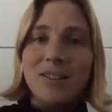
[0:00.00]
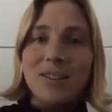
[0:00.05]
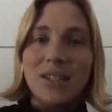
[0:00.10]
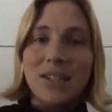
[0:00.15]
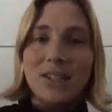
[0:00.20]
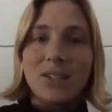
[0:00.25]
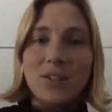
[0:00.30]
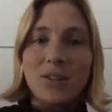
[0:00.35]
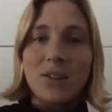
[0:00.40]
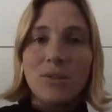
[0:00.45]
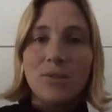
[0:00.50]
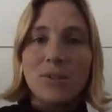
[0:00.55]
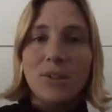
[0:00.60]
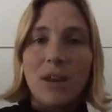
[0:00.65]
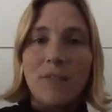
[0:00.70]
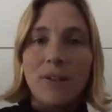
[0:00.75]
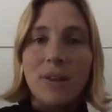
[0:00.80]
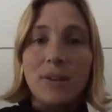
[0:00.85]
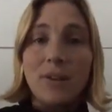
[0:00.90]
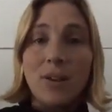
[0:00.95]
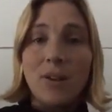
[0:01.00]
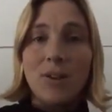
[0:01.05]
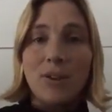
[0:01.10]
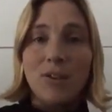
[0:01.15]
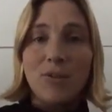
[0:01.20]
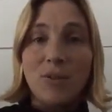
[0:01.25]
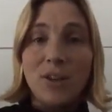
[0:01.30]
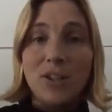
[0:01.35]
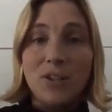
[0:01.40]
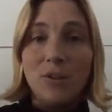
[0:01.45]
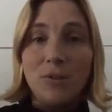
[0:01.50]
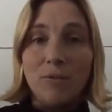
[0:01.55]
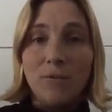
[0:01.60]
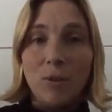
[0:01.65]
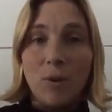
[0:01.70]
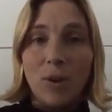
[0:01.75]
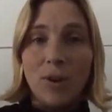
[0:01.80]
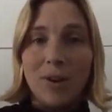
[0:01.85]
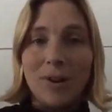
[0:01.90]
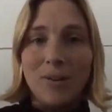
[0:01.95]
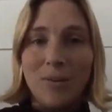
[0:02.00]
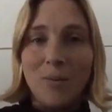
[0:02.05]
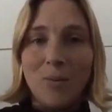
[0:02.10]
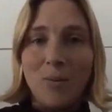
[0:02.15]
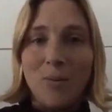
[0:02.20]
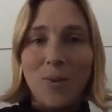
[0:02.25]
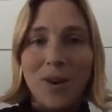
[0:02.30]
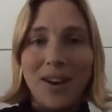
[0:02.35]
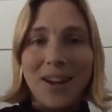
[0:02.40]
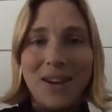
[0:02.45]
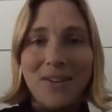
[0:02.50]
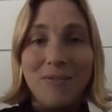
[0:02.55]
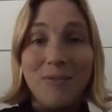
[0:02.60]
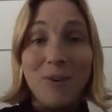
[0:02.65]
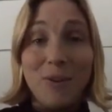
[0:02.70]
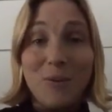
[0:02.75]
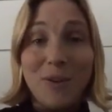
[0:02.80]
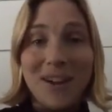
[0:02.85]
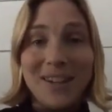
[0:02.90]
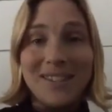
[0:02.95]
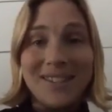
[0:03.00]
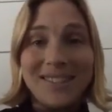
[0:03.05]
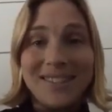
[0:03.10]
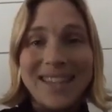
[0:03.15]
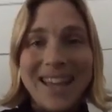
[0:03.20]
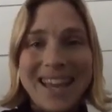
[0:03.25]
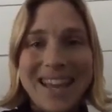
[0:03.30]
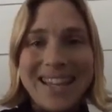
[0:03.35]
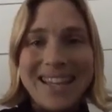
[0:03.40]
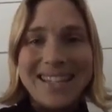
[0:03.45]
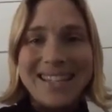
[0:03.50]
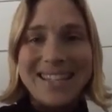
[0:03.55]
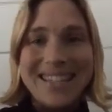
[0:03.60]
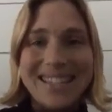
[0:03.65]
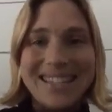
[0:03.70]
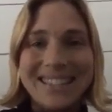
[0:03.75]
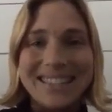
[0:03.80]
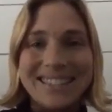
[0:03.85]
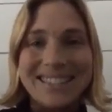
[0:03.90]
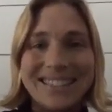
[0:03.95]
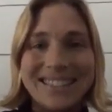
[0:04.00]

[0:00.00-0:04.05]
607-324-1841. Thanks.